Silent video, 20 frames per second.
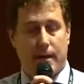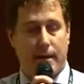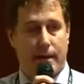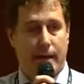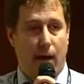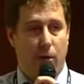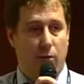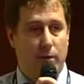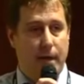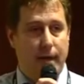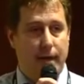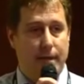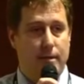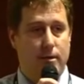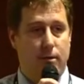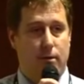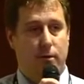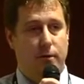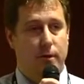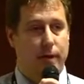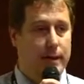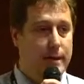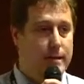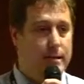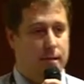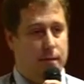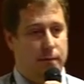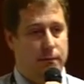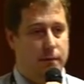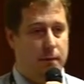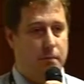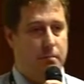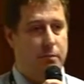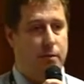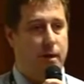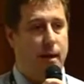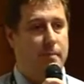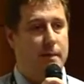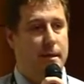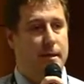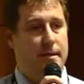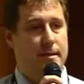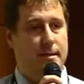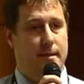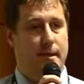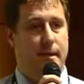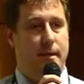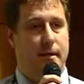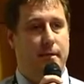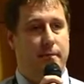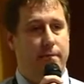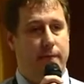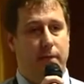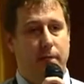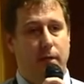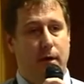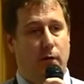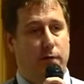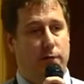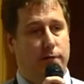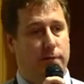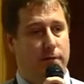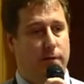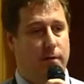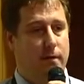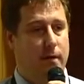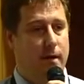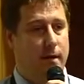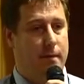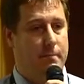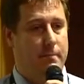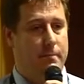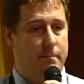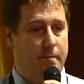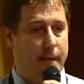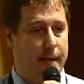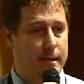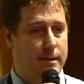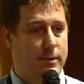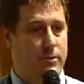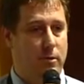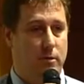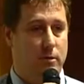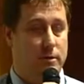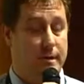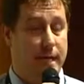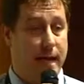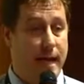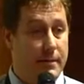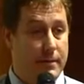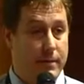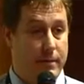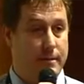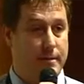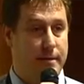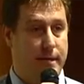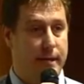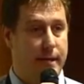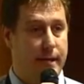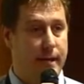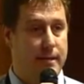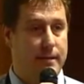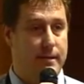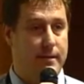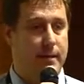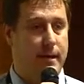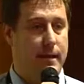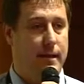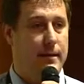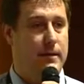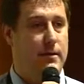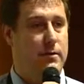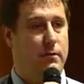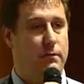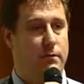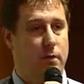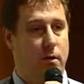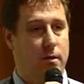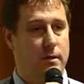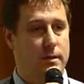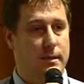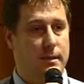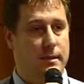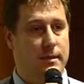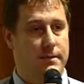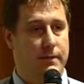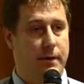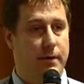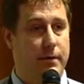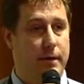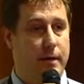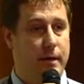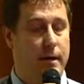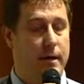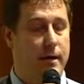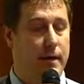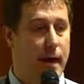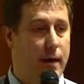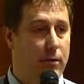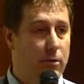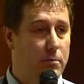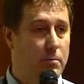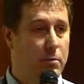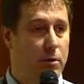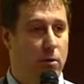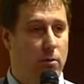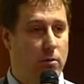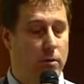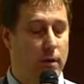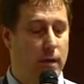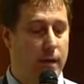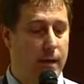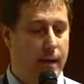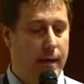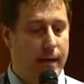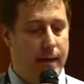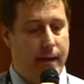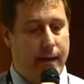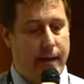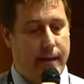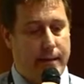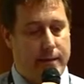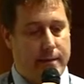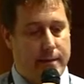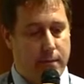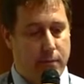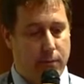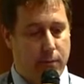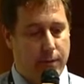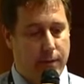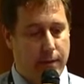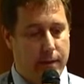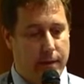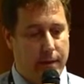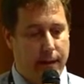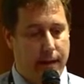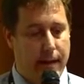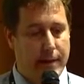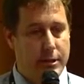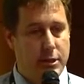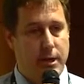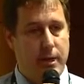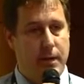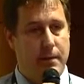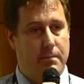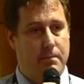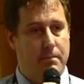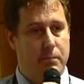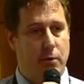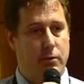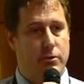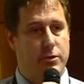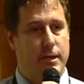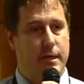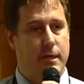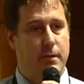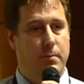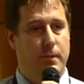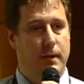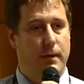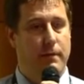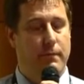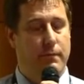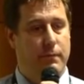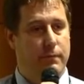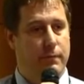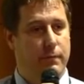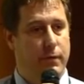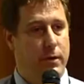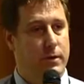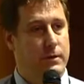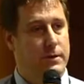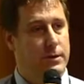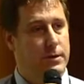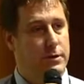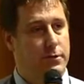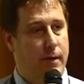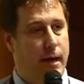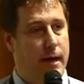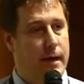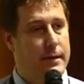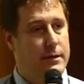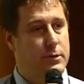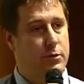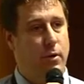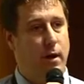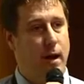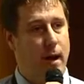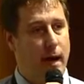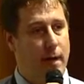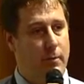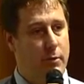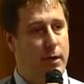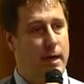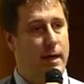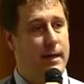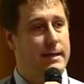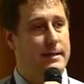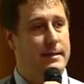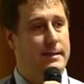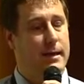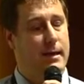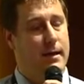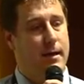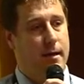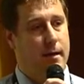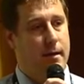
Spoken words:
Nowadays, all these different parameters, they are very often based on tables in the end. And of course, this is very error-prone. And within the Halle project, we first try to harmonize